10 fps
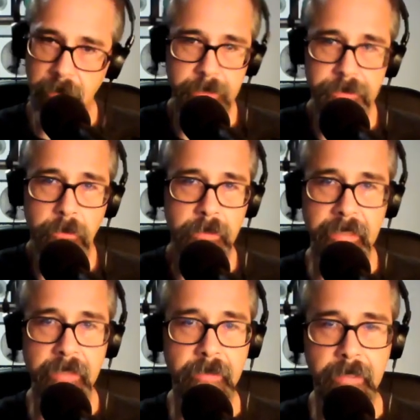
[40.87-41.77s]
I totally
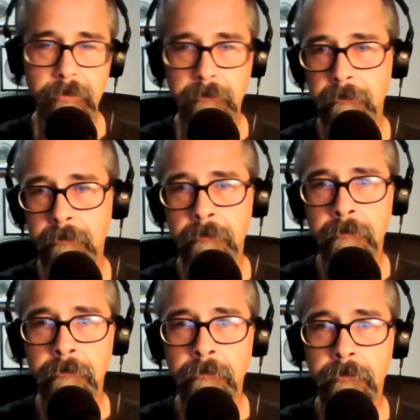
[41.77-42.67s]
get that.
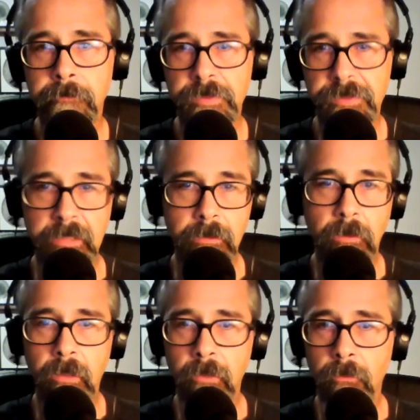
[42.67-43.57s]
Sing
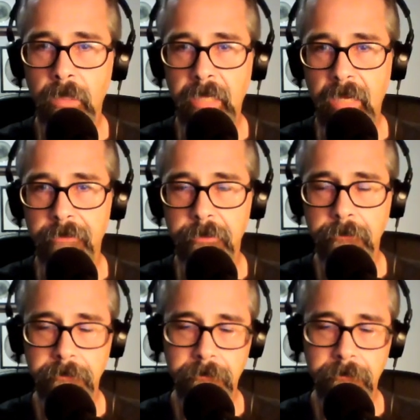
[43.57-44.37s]
along, what have you.